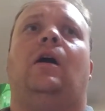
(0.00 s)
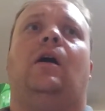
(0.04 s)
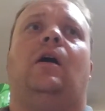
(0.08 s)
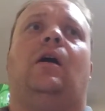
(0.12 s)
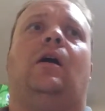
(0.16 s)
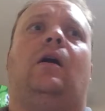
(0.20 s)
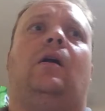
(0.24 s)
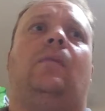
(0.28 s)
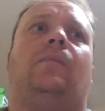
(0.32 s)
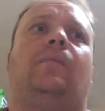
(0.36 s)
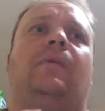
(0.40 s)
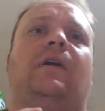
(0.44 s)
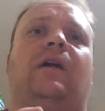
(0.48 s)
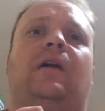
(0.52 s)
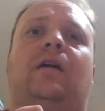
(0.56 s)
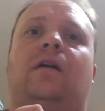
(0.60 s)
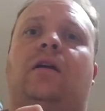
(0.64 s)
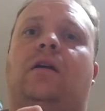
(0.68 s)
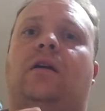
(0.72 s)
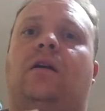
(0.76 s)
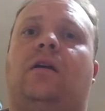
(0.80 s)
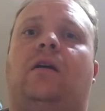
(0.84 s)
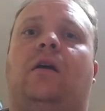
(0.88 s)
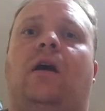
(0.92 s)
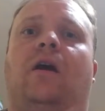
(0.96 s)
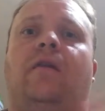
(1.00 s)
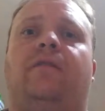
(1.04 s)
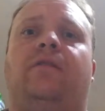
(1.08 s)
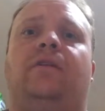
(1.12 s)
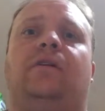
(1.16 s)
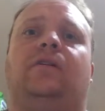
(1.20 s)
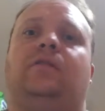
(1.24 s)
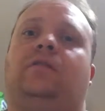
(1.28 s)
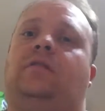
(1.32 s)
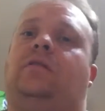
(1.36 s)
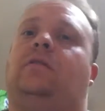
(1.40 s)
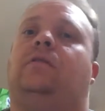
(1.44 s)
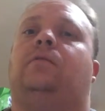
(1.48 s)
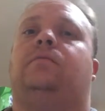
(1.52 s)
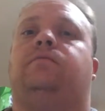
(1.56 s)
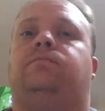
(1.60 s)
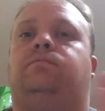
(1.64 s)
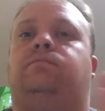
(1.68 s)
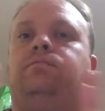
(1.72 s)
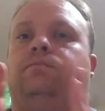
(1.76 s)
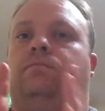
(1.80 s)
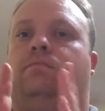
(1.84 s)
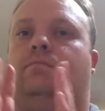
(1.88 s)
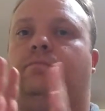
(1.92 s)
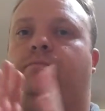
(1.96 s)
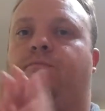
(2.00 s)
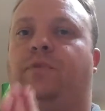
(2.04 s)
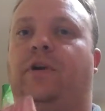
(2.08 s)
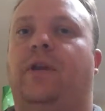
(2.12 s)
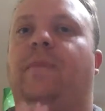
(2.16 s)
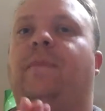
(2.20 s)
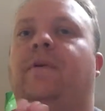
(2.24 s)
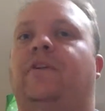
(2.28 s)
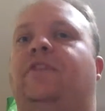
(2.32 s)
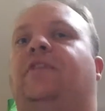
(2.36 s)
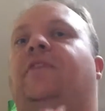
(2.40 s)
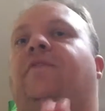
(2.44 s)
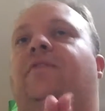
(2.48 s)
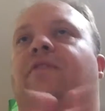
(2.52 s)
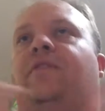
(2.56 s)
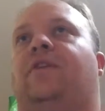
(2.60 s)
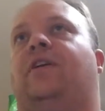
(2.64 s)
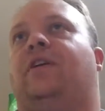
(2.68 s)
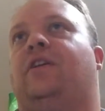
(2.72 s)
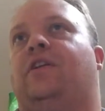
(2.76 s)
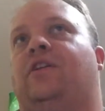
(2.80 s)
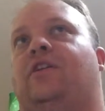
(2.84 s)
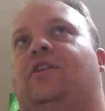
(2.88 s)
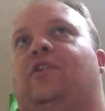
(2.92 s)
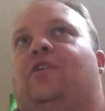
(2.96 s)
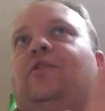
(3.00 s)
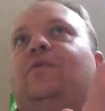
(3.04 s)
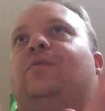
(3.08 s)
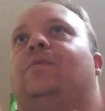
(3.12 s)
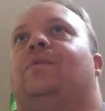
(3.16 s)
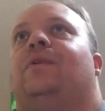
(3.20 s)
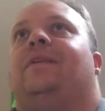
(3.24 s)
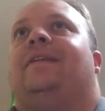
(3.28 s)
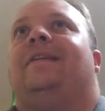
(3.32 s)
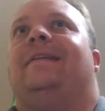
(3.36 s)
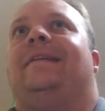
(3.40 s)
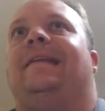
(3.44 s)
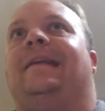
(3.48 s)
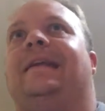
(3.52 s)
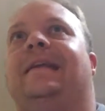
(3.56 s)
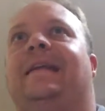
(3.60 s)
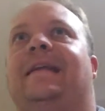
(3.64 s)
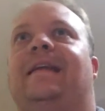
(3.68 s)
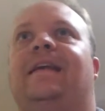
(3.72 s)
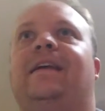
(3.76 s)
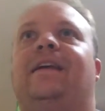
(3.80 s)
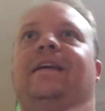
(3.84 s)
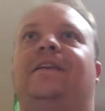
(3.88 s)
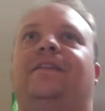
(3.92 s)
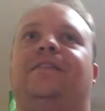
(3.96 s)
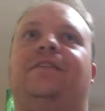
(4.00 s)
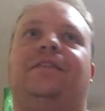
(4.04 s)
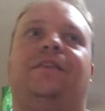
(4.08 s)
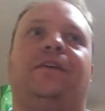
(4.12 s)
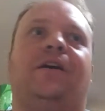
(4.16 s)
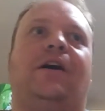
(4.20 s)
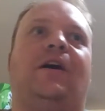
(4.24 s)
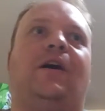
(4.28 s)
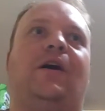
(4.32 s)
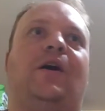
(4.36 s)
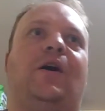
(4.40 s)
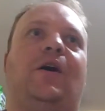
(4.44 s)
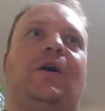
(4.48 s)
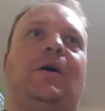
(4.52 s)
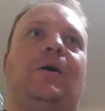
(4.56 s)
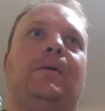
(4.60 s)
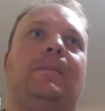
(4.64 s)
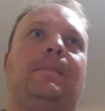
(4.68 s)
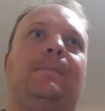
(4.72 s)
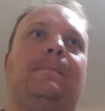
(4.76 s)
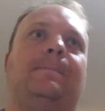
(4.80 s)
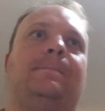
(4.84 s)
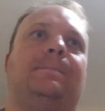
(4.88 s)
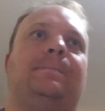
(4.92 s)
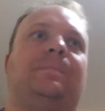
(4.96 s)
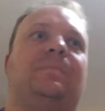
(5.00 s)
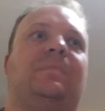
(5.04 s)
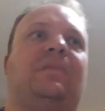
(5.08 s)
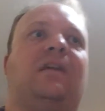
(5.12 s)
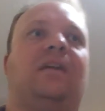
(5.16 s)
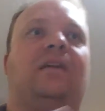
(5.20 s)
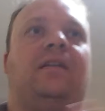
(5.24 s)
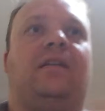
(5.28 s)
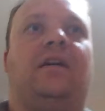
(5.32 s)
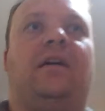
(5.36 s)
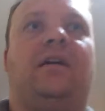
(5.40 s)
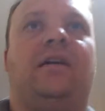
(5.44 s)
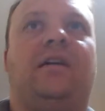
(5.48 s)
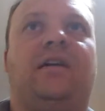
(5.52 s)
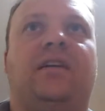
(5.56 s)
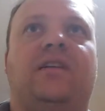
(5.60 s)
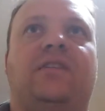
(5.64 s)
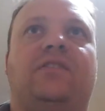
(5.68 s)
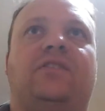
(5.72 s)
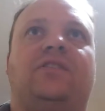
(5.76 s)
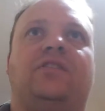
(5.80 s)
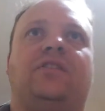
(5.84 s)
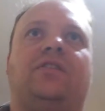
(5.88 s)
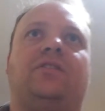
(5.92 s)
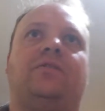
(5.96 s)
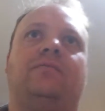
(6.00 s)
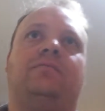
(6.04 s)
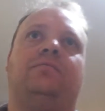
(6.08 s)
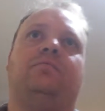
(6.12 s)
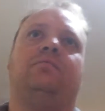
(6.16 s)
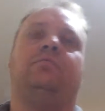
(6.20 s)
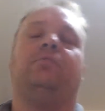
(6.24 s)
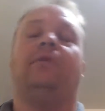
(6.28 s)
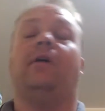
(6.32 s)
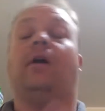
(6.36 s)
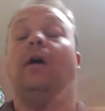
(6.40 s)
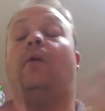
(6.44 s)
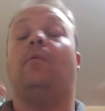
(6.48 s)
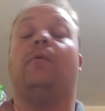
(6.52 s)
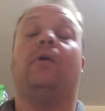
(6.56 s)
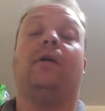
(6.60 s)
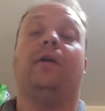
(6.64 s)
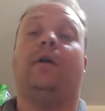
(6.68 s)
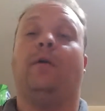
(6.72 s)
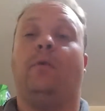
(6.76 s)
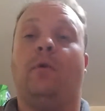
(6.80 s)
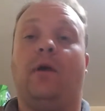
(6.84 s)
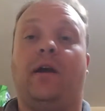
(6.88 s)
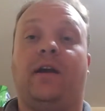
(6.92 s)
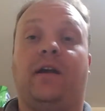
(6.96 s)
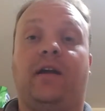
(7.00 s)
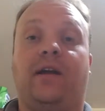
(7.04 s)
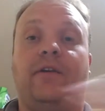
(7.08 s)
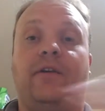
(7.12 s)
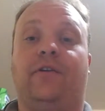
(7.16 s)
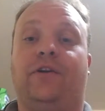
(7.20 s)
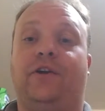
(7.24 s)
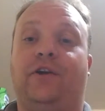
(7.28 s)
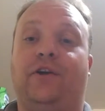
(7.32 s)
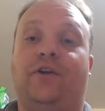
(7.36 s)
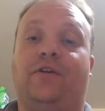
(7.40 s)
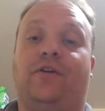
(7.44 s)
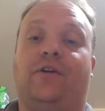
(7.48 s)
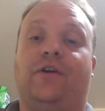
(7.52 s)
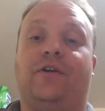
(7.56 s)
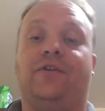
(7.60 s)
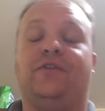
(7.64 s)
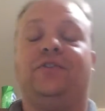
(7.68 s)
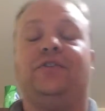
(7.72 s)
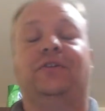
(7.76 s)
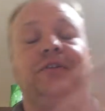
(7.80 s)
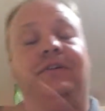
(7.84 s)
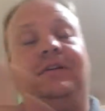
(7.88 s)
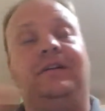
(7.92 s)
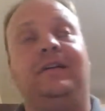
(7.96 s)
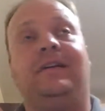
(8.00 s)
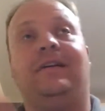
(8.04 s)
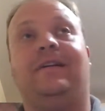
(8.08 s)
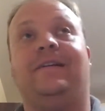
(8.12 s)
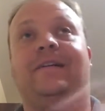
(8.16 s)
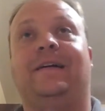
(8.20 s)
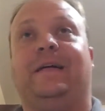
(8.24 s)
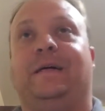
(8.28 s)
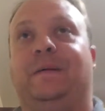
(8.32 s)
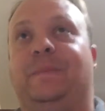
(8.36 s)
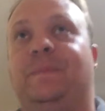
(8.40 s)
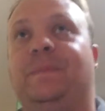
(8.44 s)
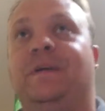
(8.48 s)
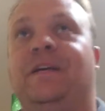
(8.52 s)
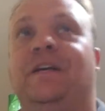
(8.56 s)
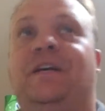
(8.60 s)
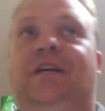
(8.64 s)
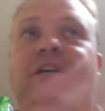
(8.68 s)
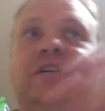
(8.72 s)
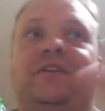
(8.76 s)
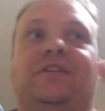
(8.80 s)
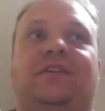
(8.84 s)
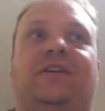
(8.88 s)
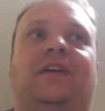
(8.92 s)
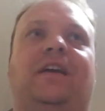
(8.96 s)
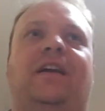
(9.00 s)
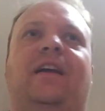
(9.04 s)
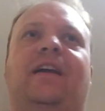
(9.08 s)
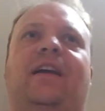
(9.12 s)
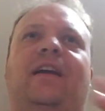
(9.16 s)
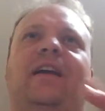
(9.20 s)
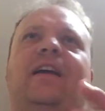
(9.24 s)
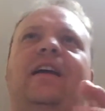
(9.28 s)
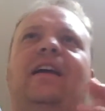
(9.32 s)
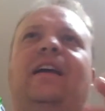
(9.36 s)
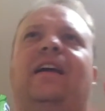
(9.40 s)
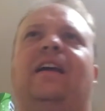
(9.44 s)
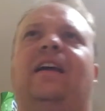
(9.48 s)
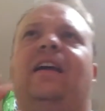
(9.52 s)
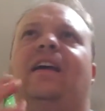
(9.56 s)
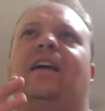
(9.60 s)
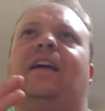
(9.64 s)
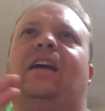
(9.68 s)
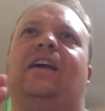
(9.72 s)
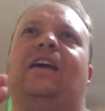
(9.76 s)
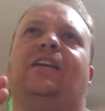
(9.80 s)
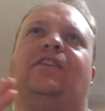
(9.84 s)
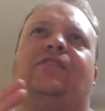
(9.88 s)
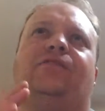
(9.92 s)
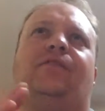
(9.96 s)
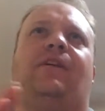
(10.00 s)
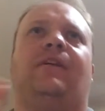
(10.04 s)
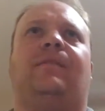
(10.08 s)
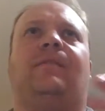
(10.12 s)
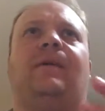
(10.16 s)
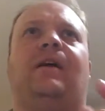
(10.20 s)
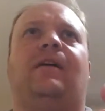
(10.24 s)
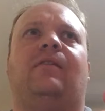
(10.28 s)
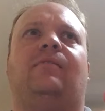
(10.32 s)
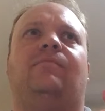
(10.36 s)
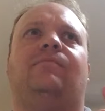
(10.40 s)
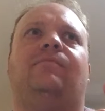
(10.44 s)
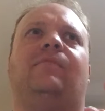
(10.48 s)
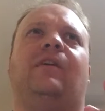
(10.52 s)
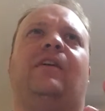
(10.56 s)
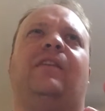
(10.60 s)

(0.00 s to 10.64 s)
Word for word: Um, it covers pretty much everything you would need, um, and that is, we're going to work here in euros. Um, so it, it's around about,